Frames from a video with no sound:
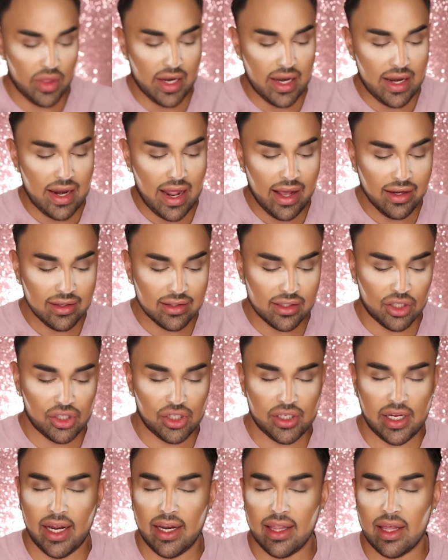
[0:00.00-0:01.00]
the next
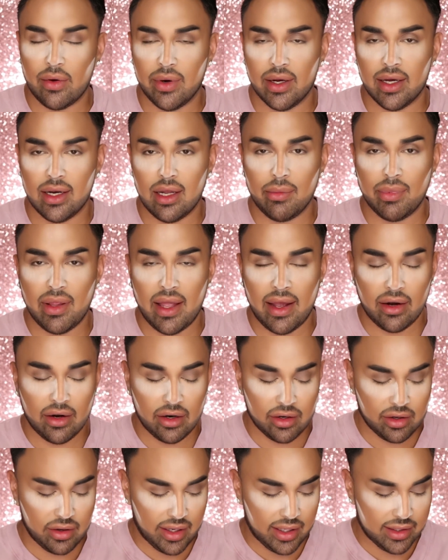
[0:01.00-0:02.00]
shade that we're gonna apply in
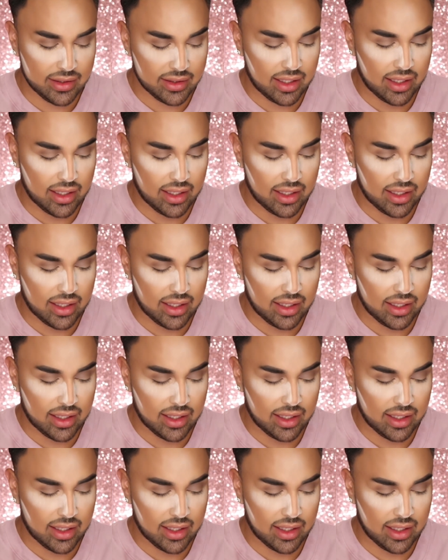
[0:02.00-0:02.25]
our crease